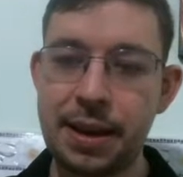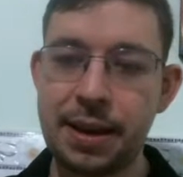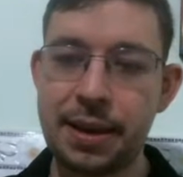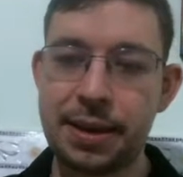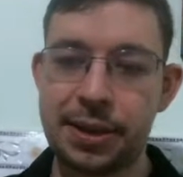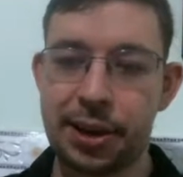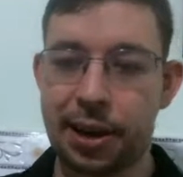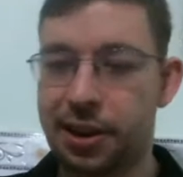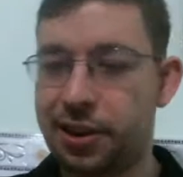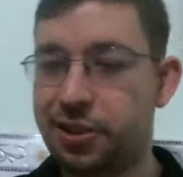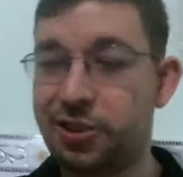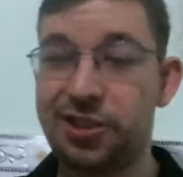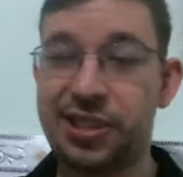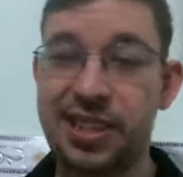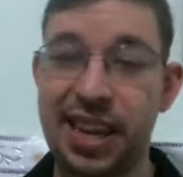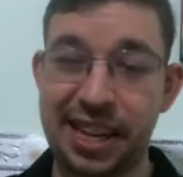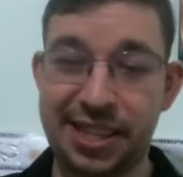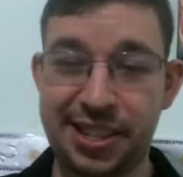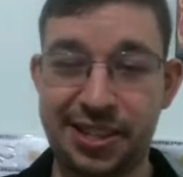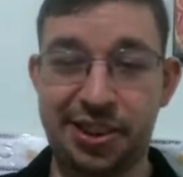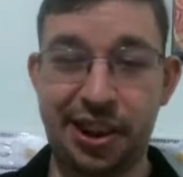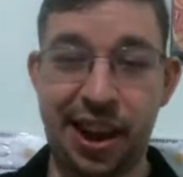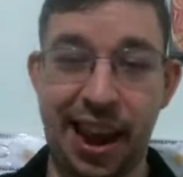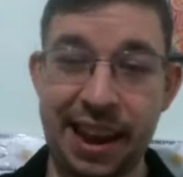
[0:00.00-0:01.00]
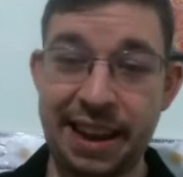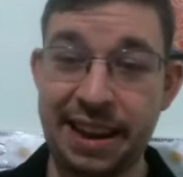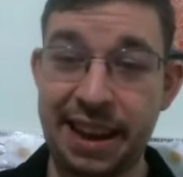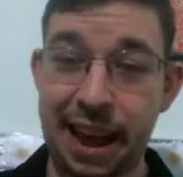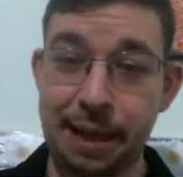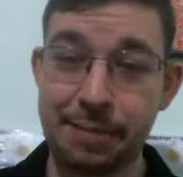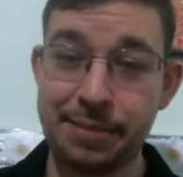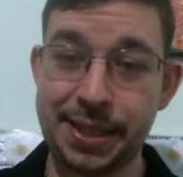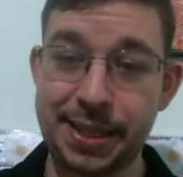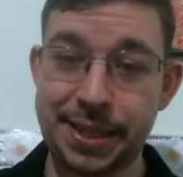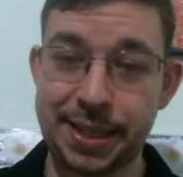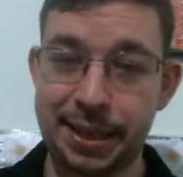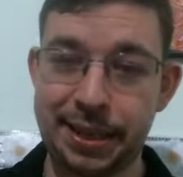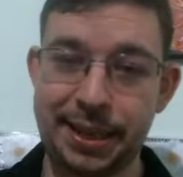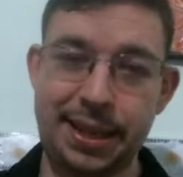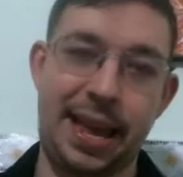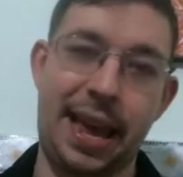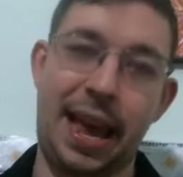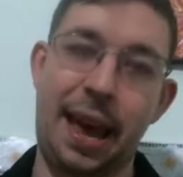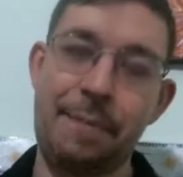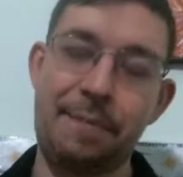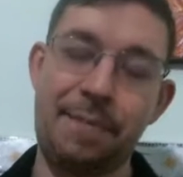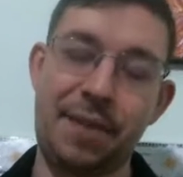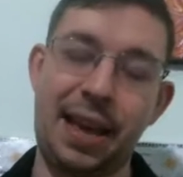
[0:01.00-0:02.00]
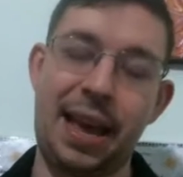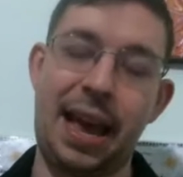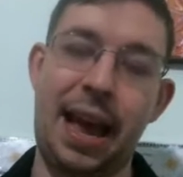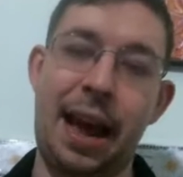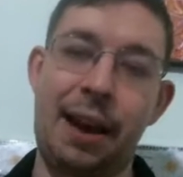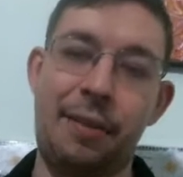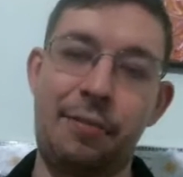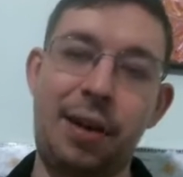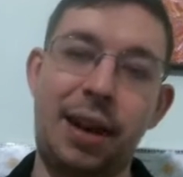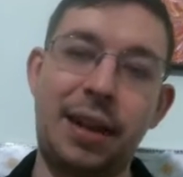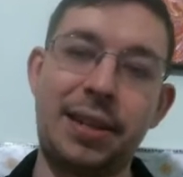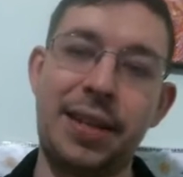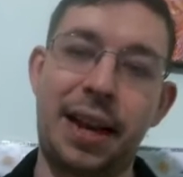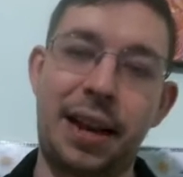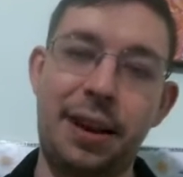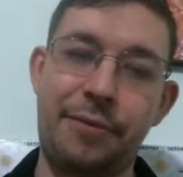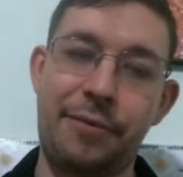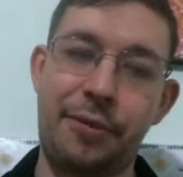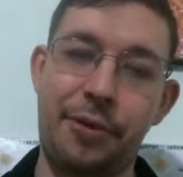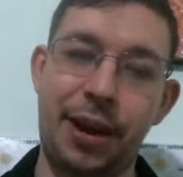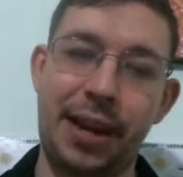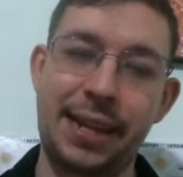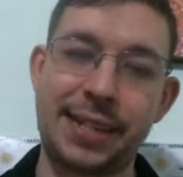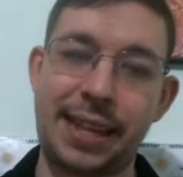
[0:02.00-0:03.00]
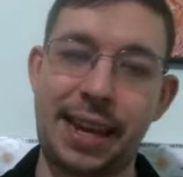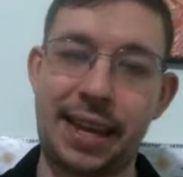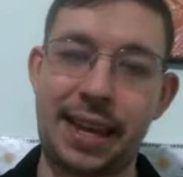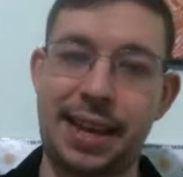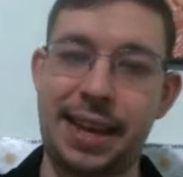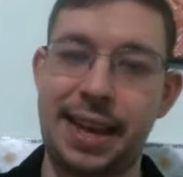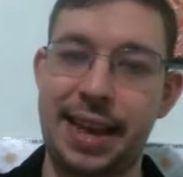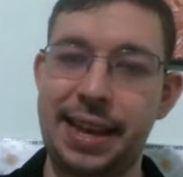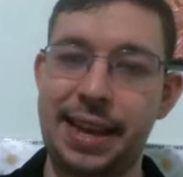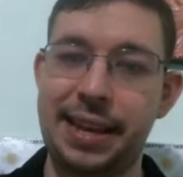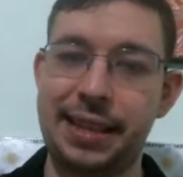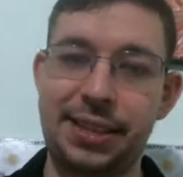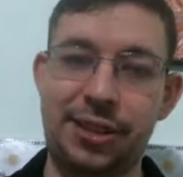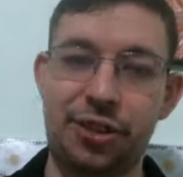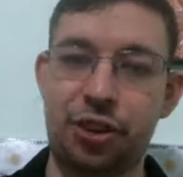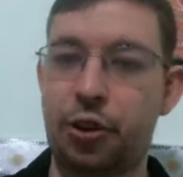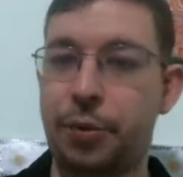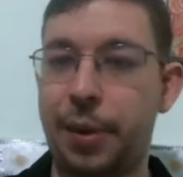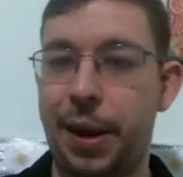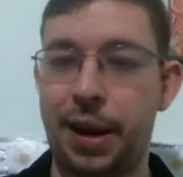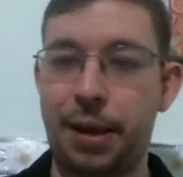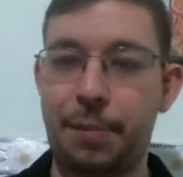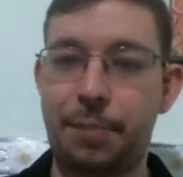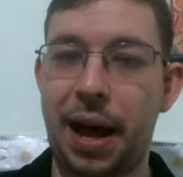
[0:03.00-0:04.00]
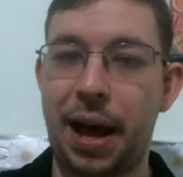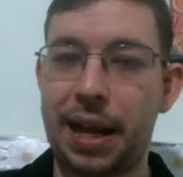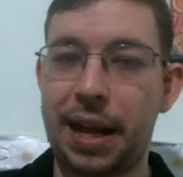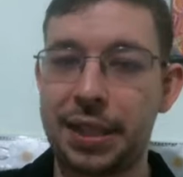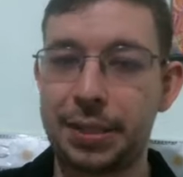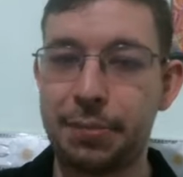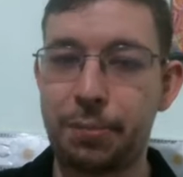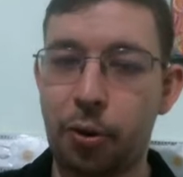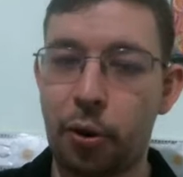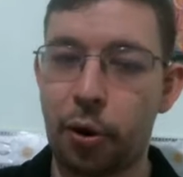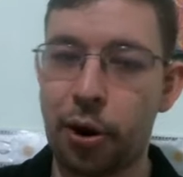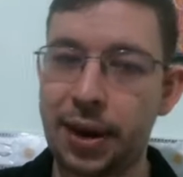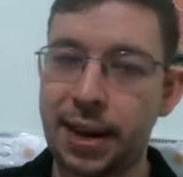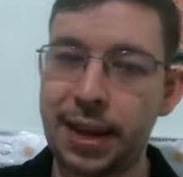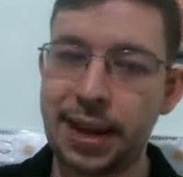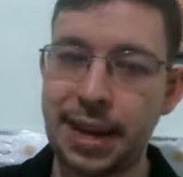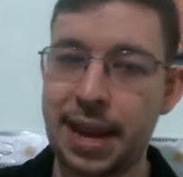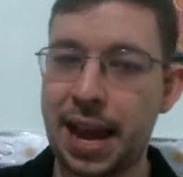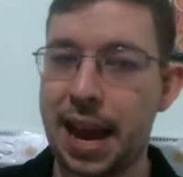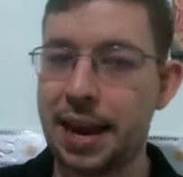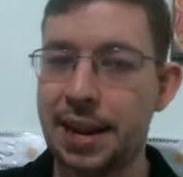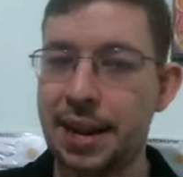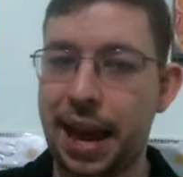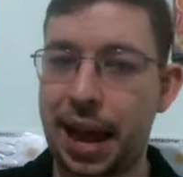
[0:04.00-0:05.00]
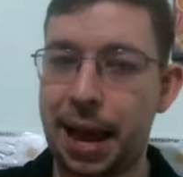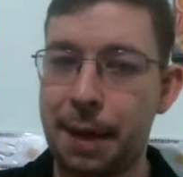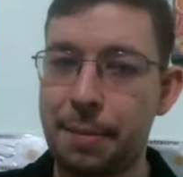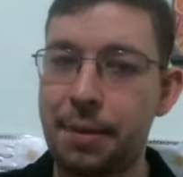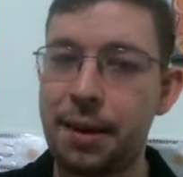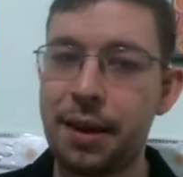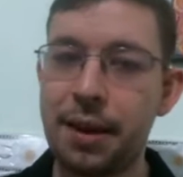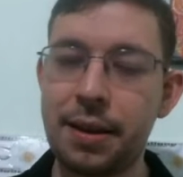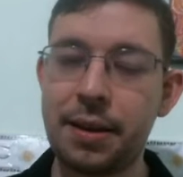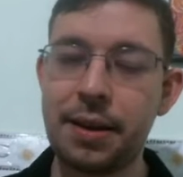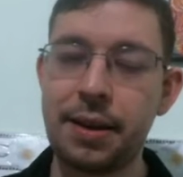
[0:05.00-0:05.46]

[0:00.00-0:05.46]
So a good test of your endgame skill here, and well done if you realize that the key is to queen a passed pawn in the endgame.